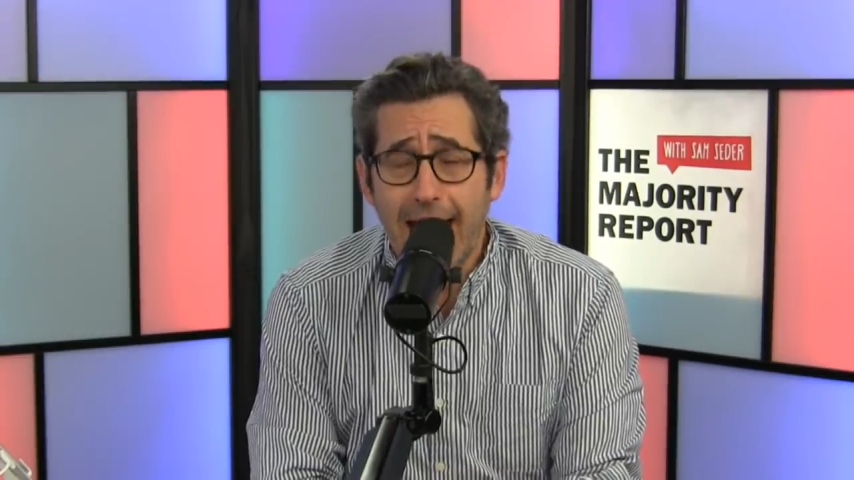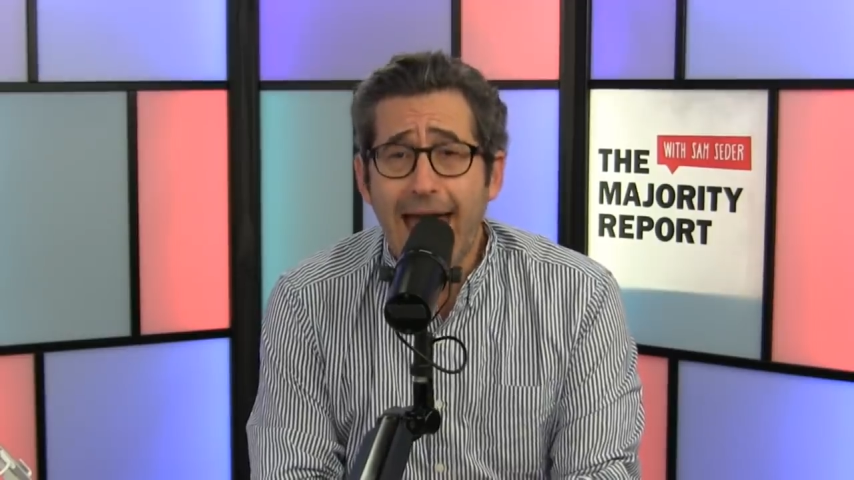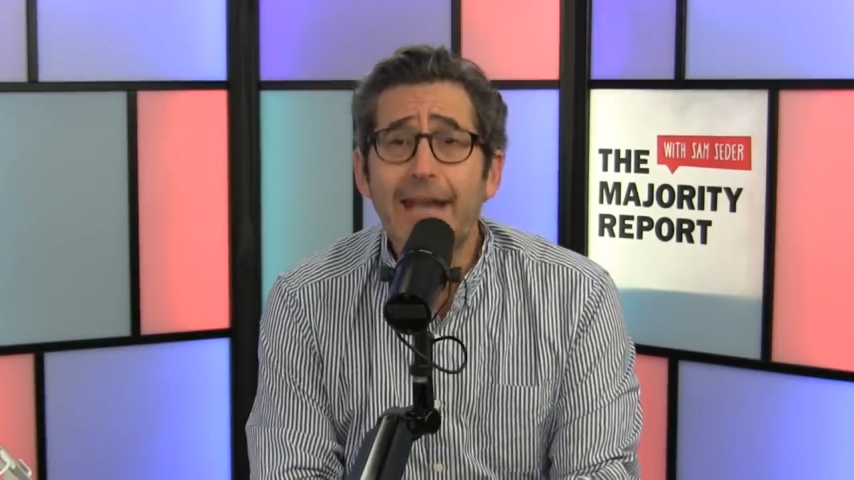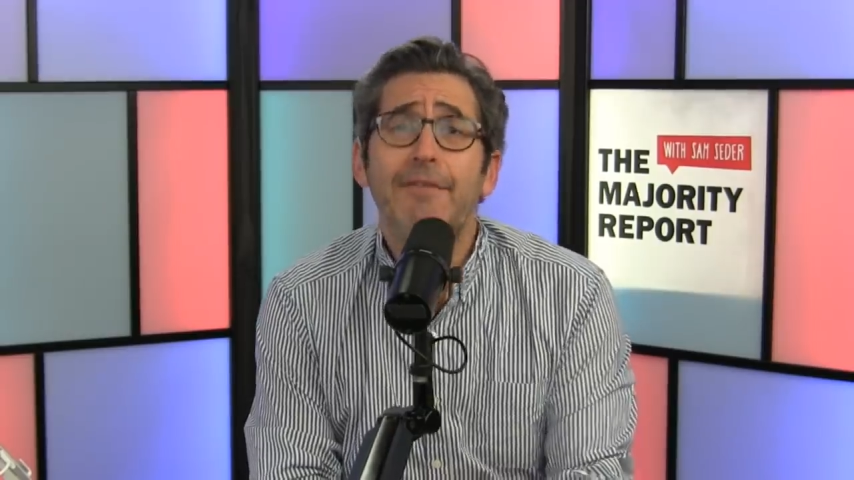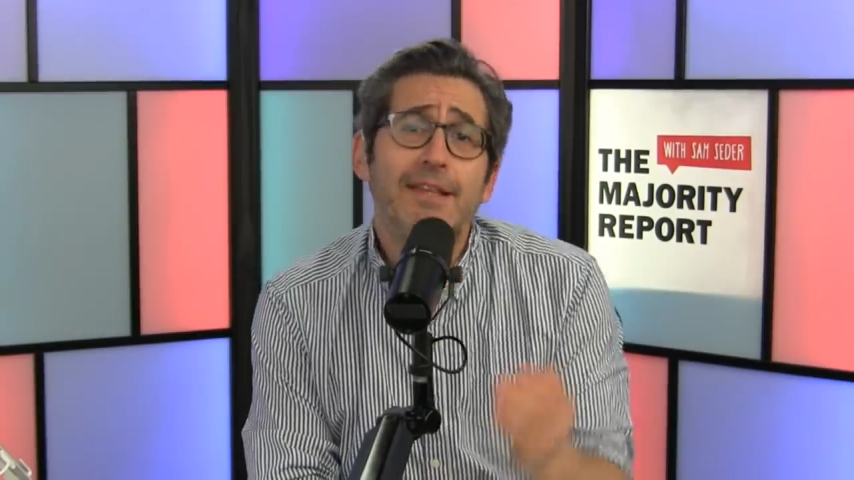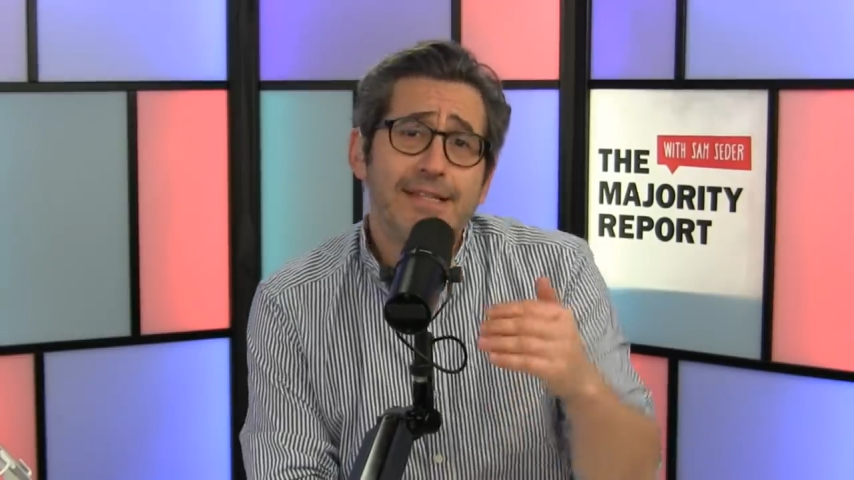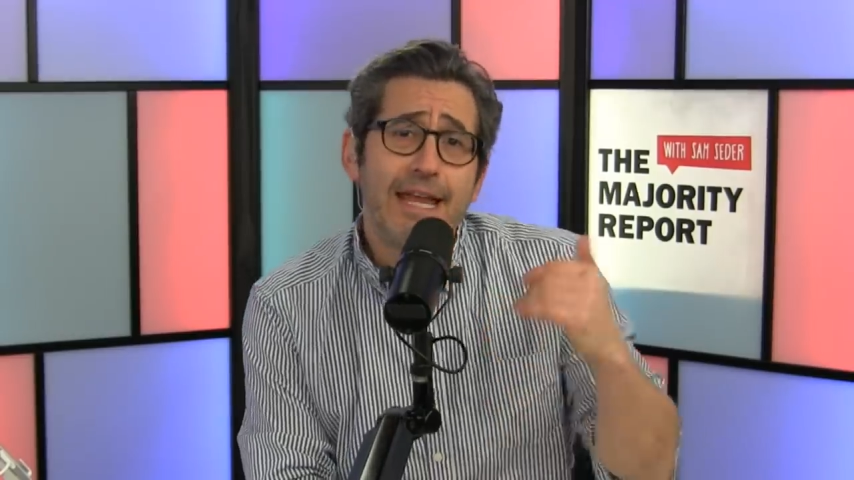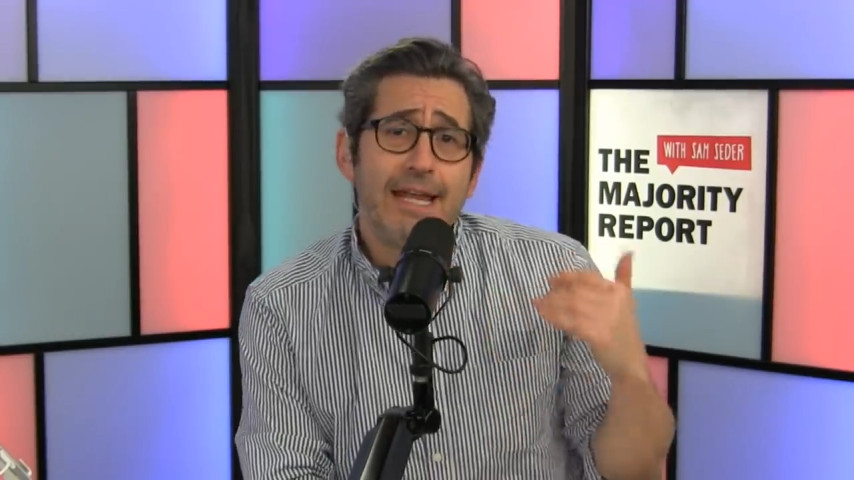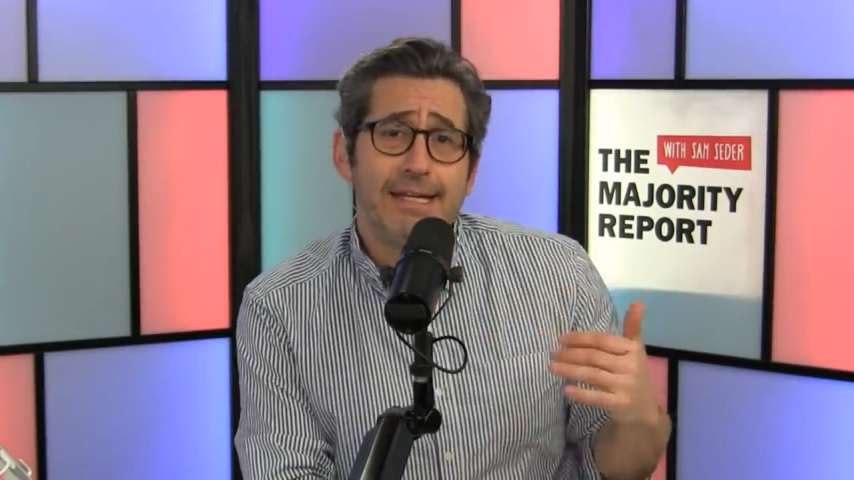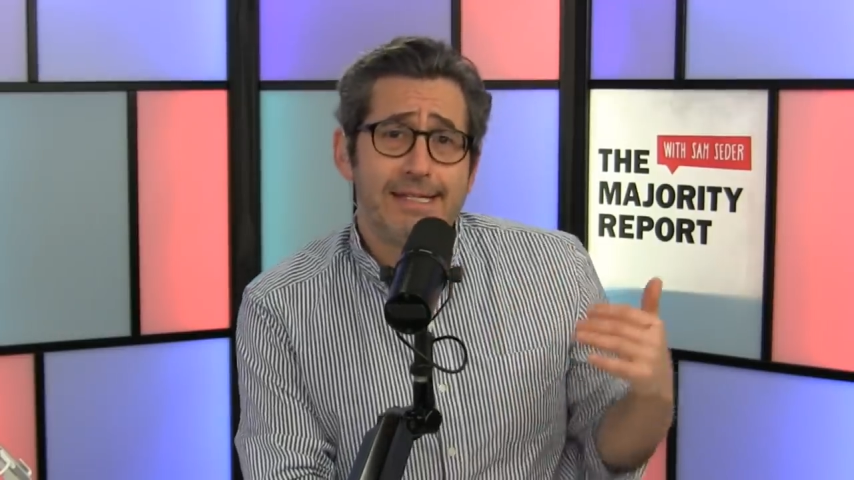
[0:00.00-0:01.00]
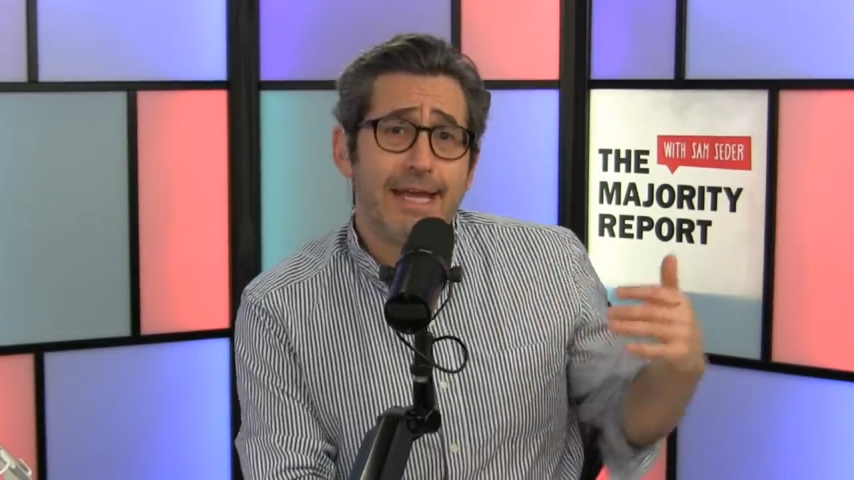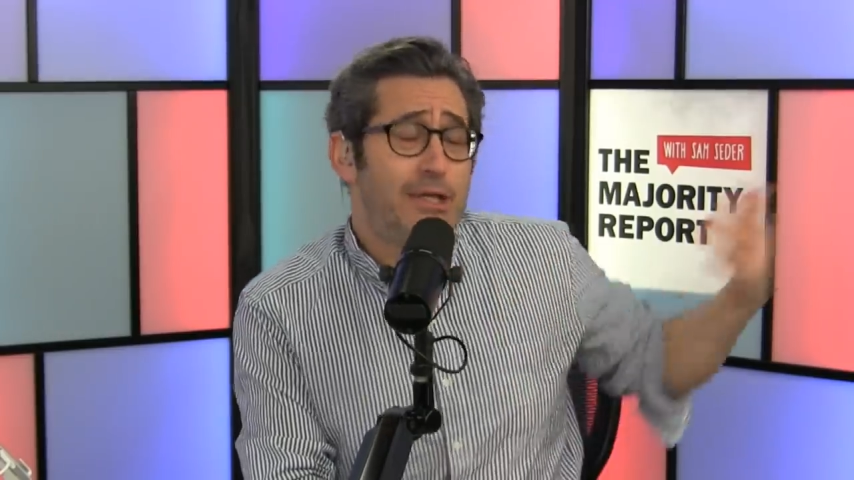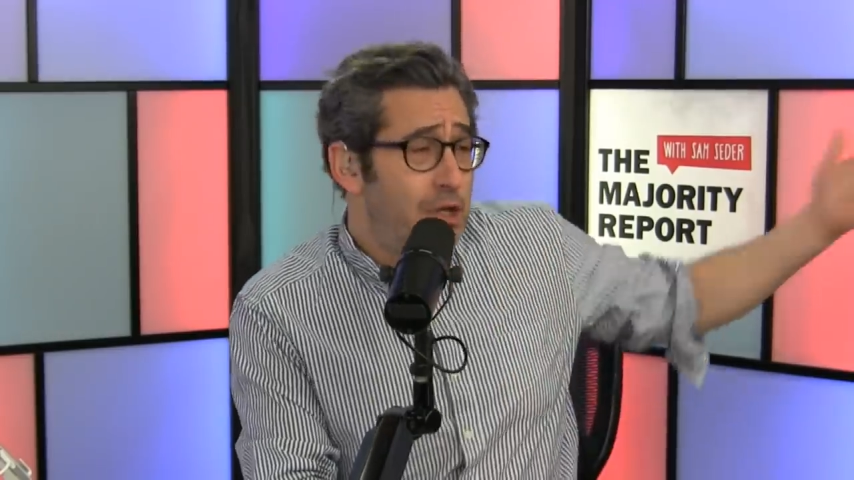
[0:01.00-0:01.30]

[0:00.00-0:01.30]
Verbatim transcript: Head of the CDC,